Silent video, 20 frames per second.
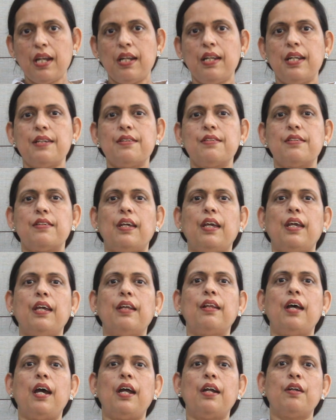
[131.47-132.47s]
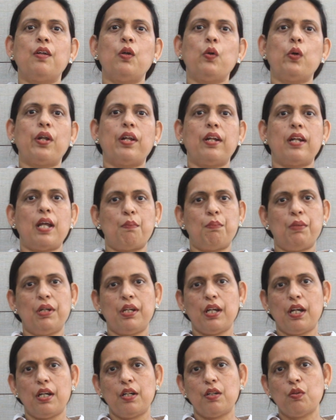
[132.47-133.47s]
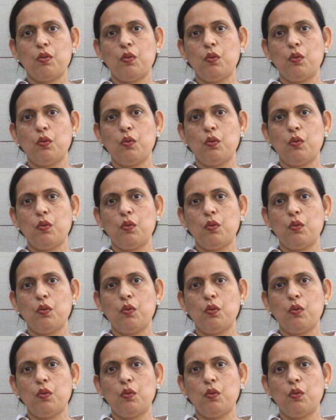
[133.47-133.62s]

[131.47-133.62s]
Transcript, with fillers: Let's say that you are an applicant